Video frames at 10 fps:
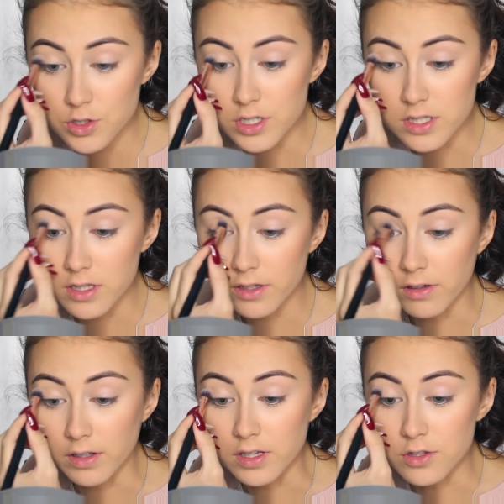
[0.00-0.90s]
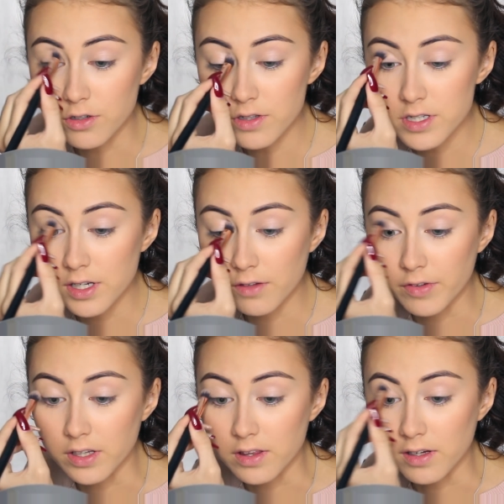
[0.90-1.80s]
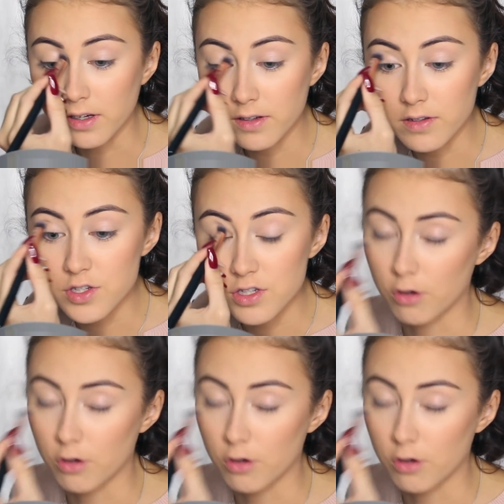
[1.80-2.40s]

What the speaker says: Just literally don't think of anything else,